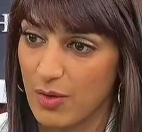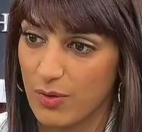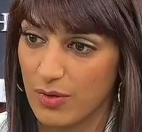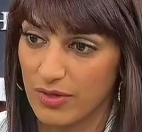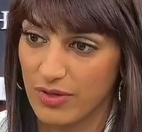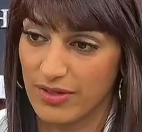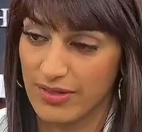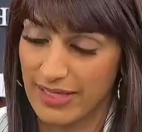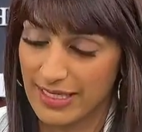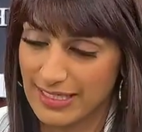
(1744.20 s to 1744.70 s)

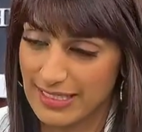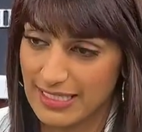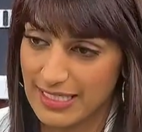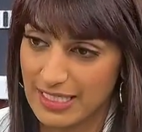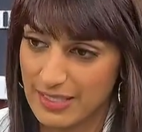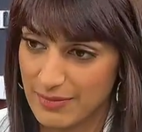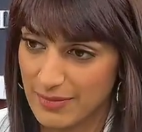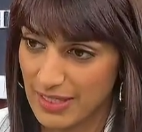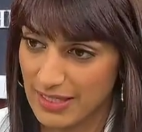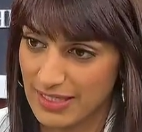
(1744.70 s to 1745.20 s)
whether they
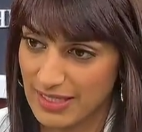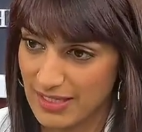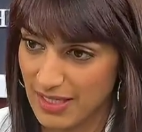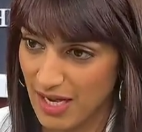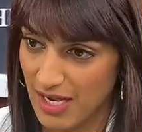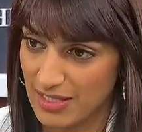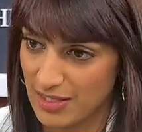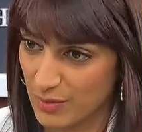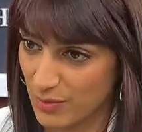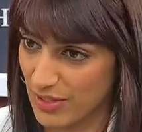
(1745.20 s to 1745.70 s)
deem that these
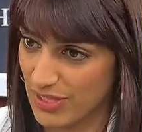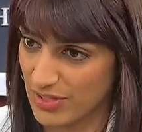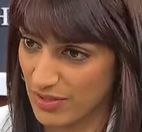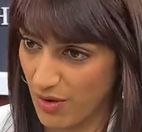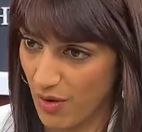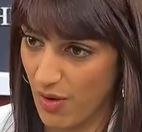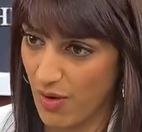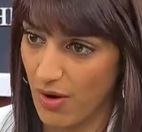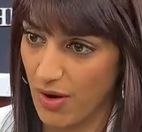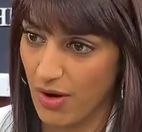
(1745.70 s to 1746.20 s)
ospreys
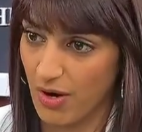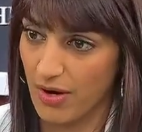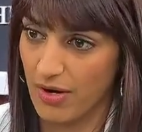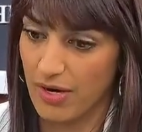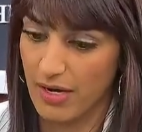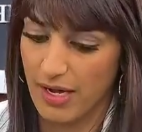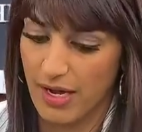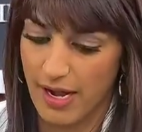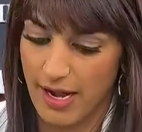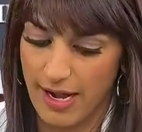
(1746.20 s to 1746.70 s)
are,
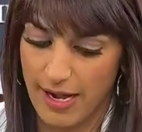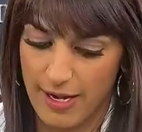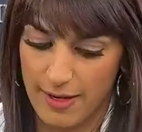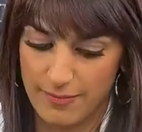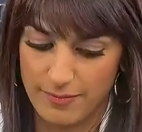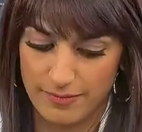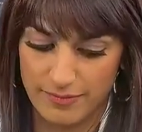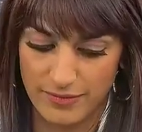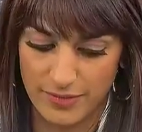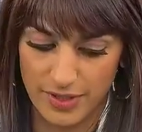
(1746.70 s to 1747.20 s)

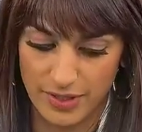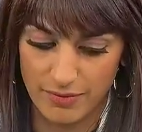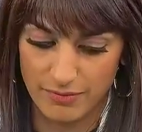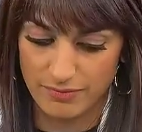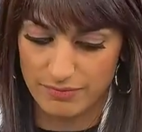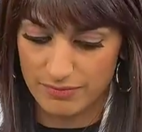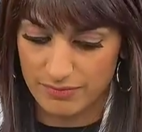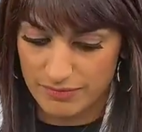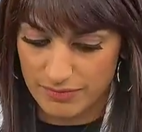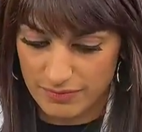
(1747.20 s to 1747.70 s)
um, you know,
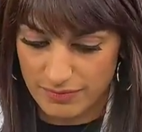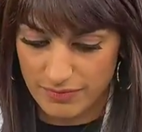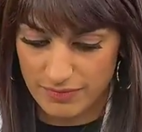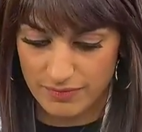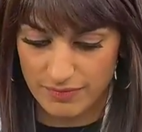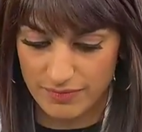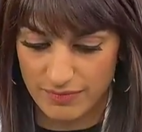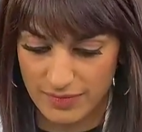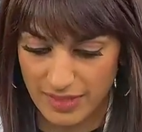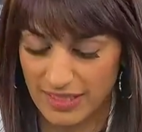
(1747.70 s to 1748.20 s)

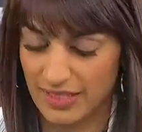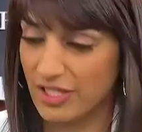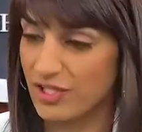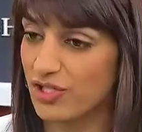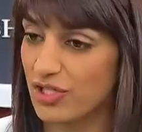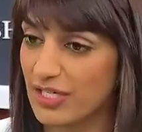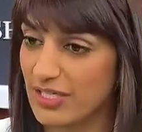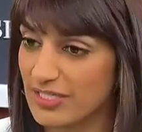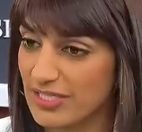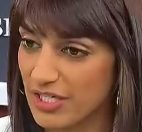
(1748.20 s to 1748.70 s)
that they
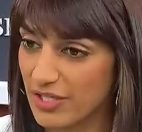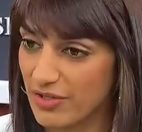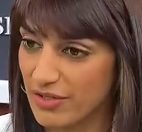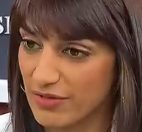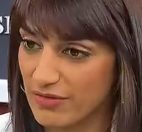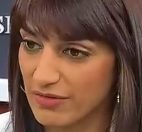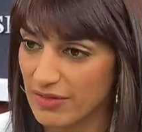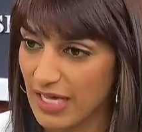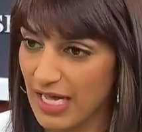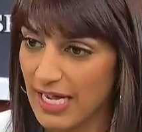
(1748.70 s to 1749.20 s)
should continue
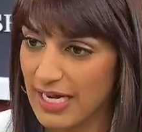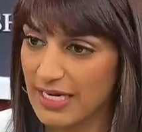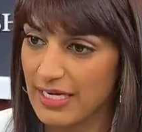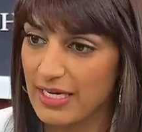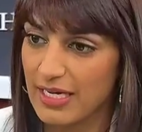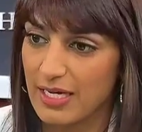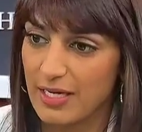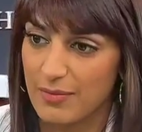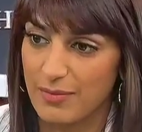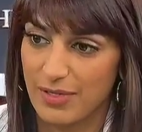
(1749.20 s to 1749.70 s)
to fly.
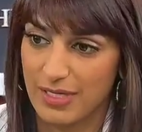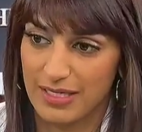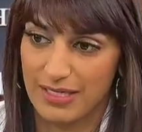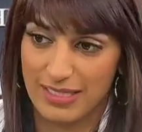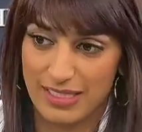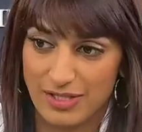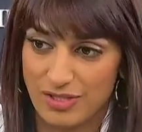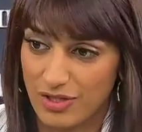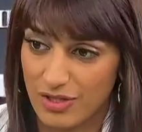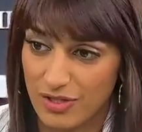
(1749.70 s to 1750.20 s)
But
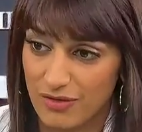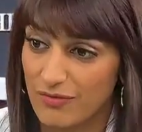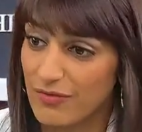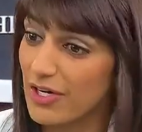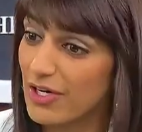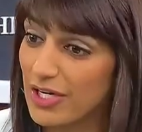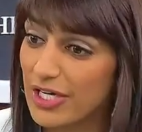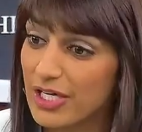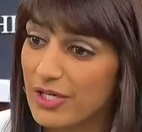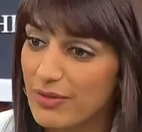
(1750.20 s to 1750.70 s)
these are
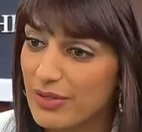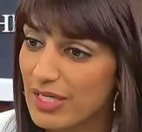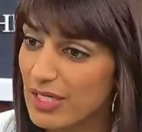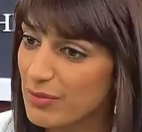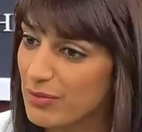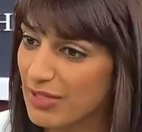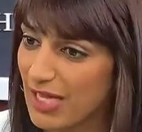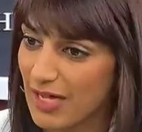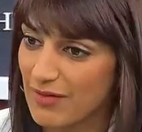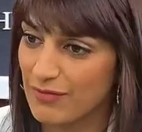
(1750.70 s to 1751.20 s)
very
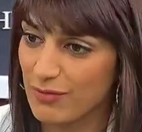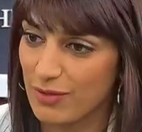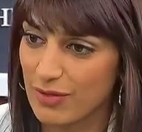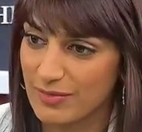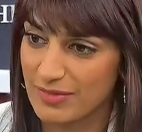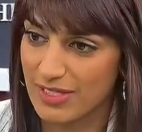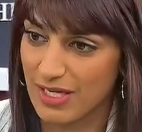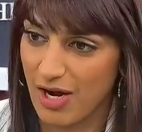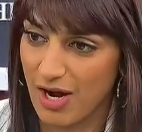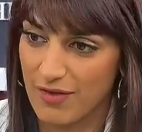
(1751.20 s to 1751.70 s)
unique
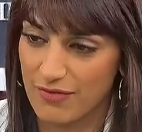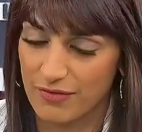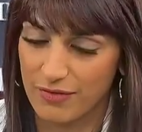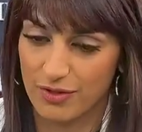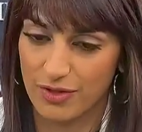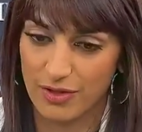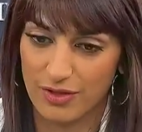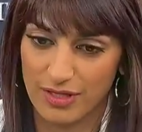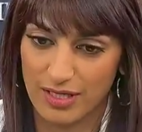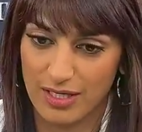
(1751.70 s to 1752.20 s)
platforms that
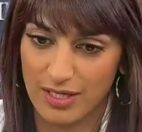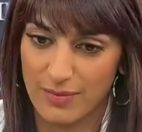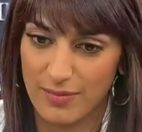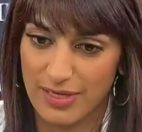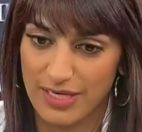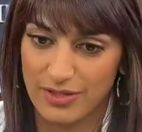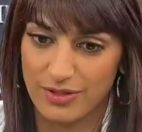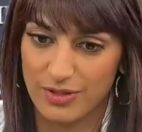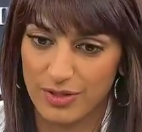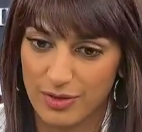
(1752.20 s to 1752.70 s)
offer the
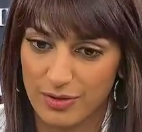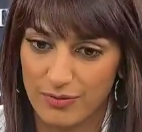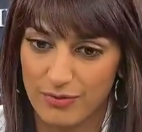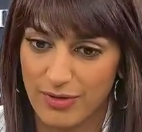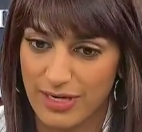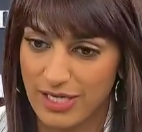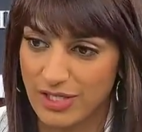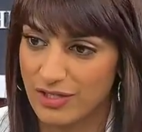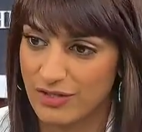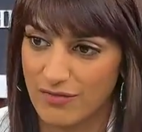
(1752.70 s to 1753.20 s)
commander a
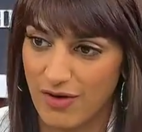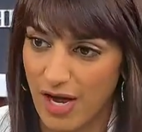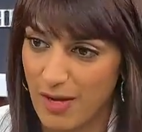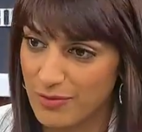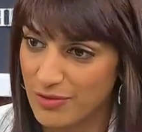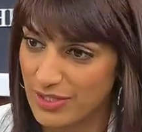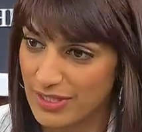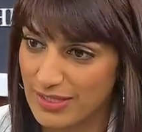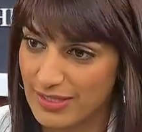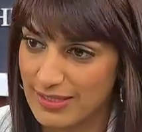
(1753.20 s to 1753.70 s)
range of
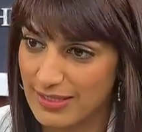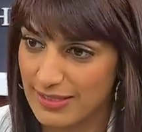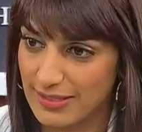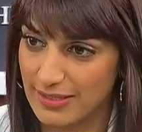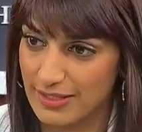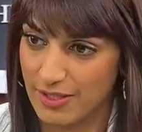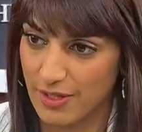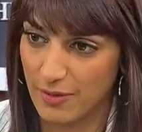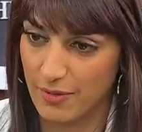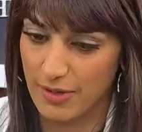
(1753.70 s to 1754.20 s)
options. And
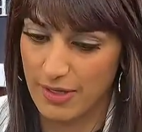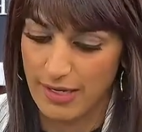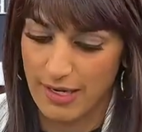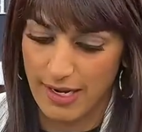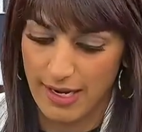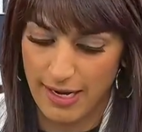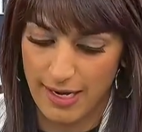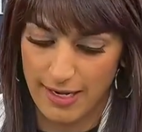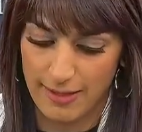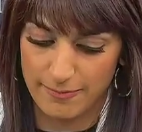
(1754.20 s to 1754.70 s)
so,
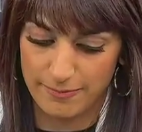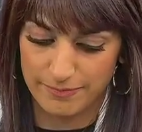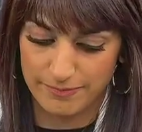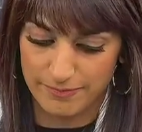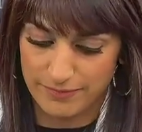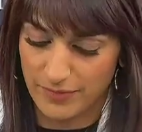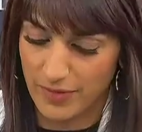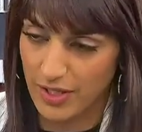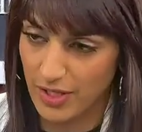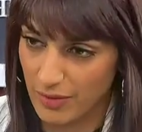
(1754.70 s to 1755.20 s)
um,
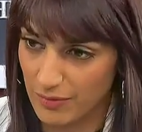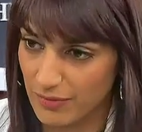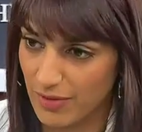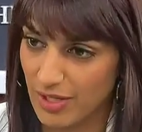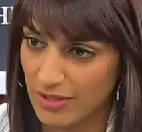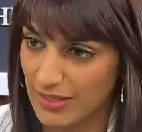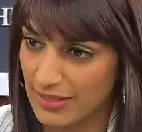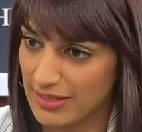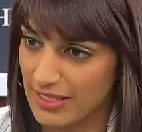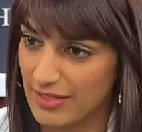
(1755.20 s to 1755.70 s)
you know,
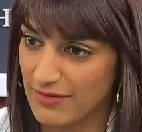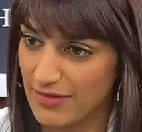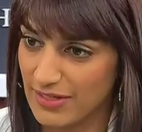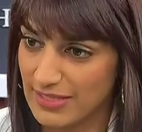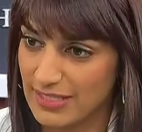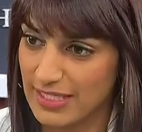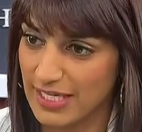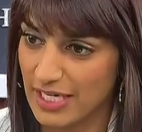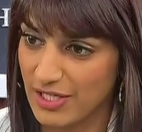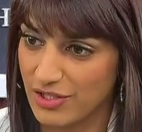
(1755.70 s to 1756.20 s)
I'll let the
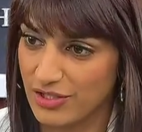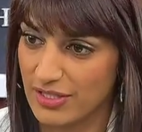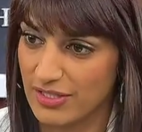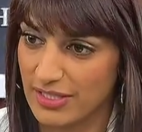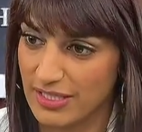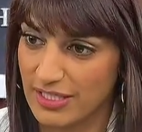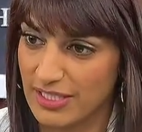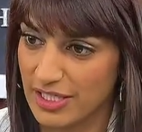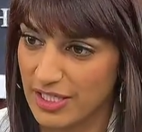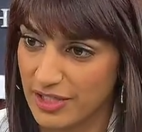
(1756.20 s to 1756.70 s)
investigation
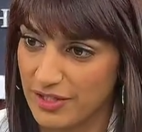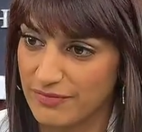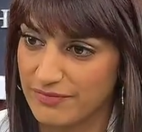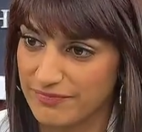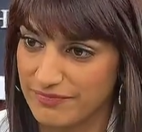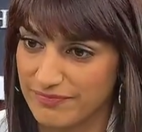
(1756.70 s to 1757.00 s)
continue.